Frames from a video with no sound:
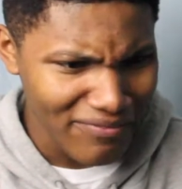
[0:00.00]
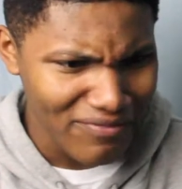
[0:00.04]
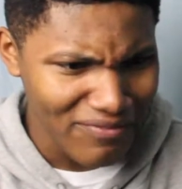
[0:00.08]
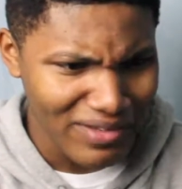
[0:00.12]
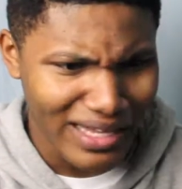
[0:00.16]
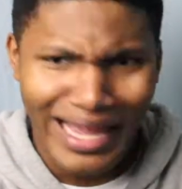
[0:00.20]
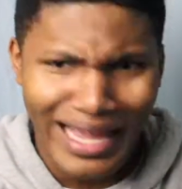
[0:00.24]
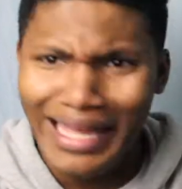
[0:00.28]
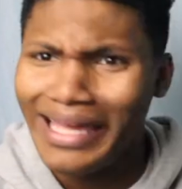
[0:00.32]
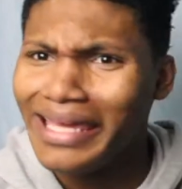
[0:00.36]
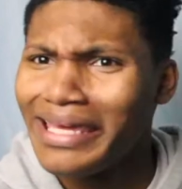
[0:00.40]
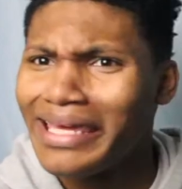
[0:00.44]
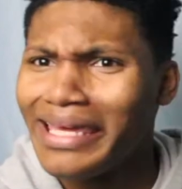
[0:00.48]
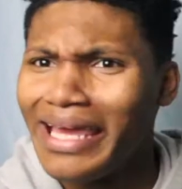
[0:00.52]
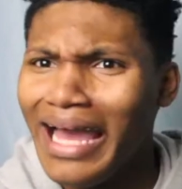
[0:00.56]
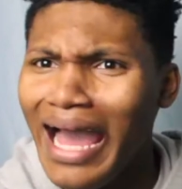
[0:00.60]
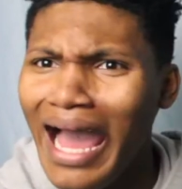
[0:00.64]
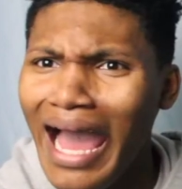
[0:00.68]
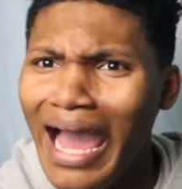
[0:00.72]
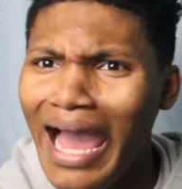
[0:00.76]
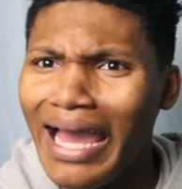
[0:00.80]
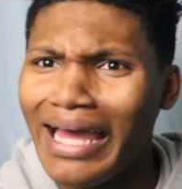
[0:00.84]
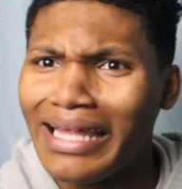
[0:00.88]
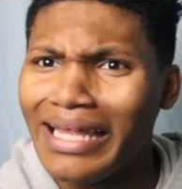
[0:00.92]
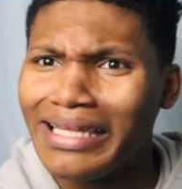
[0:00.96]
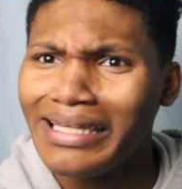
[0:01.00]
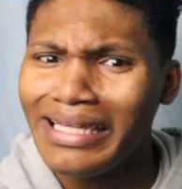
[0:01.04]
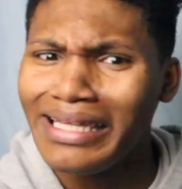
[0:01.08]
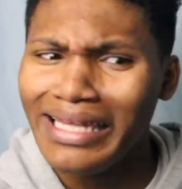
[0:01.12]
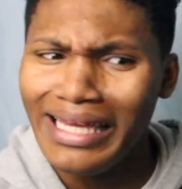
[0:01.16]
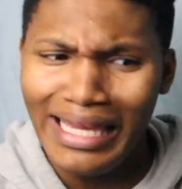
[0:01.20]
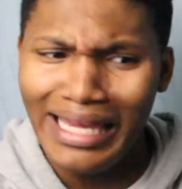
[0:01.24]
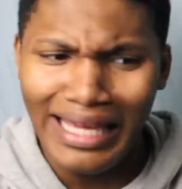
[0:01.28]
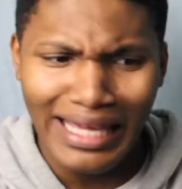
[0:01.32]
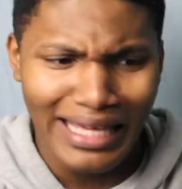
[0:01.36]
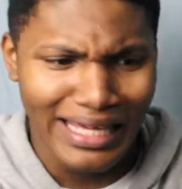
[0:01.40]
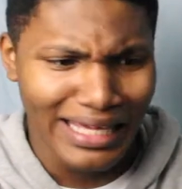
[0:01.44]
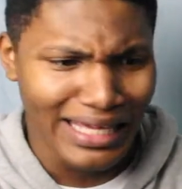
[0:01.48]
Like,
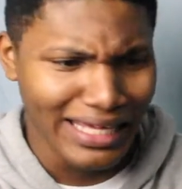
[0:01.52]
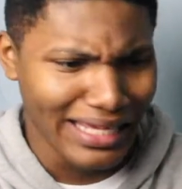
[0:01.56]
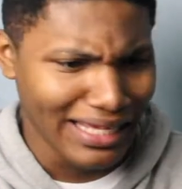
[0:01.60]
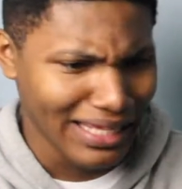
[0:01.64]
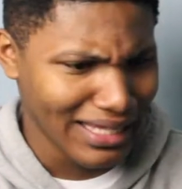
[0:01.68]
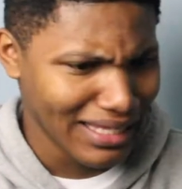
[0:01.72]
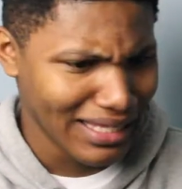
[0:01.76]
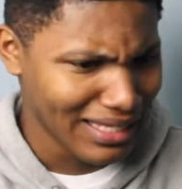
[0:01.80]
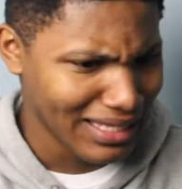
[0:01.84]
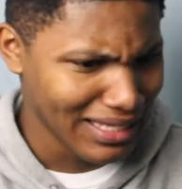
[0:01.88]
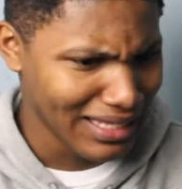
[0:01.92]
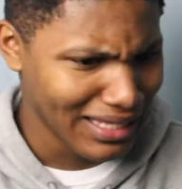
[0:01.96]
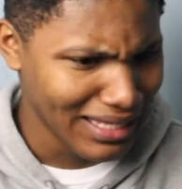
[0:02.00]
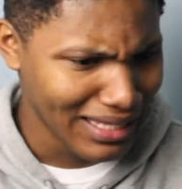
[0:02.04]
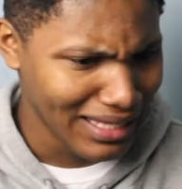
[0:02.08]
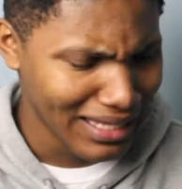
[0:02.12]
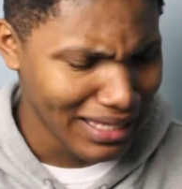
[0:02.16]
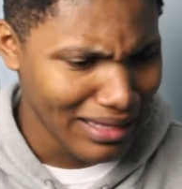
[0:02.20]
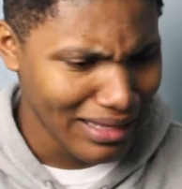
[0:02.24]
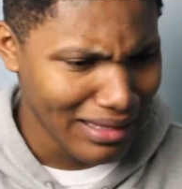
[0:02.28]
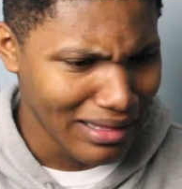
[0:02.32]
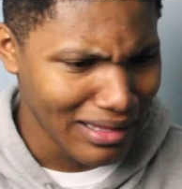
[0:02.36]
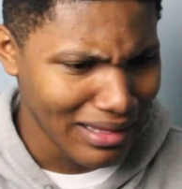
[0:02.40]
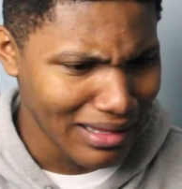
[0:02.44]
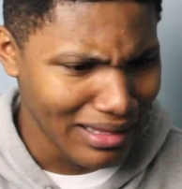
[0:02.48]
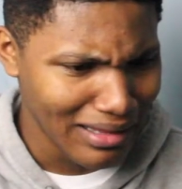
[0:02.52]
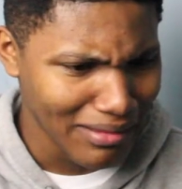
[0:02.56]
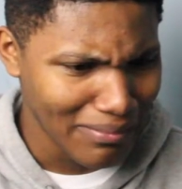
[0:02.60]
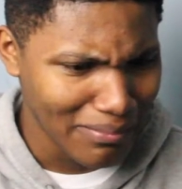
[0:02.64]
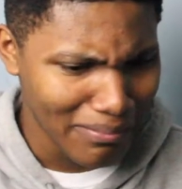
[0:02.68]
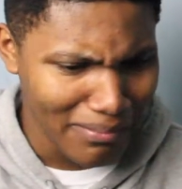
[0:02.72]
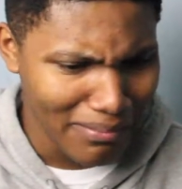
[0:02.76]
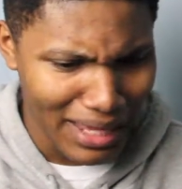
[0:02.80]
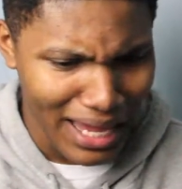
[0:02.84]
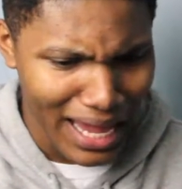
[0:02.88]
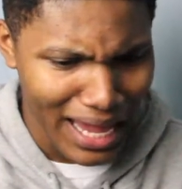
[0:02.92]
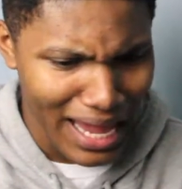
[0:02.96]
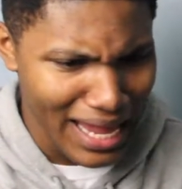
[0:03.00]
golly.
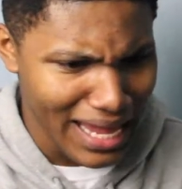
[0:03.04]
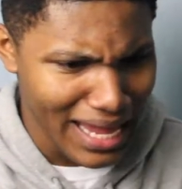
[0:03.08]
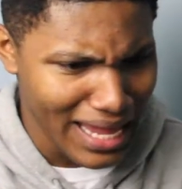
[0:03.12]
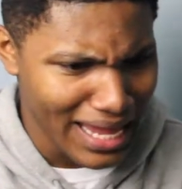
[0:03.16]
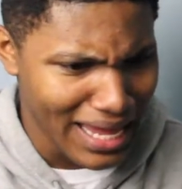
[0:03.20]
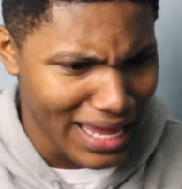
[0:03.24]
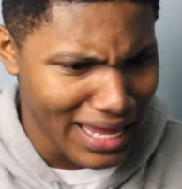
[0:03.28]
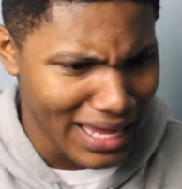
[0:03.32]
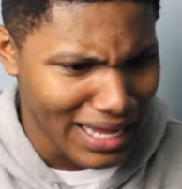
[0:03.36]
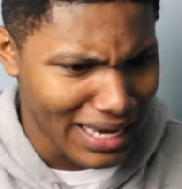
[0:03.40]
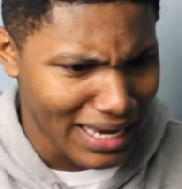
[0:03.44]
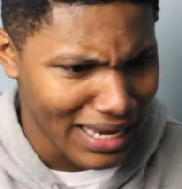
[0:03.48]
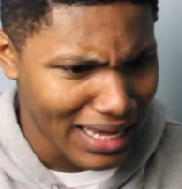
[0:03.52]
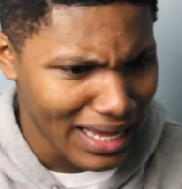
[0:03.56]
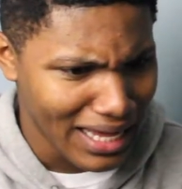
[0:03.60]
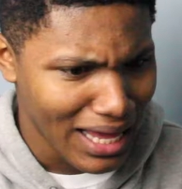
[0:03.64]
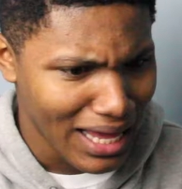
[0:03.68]
Man.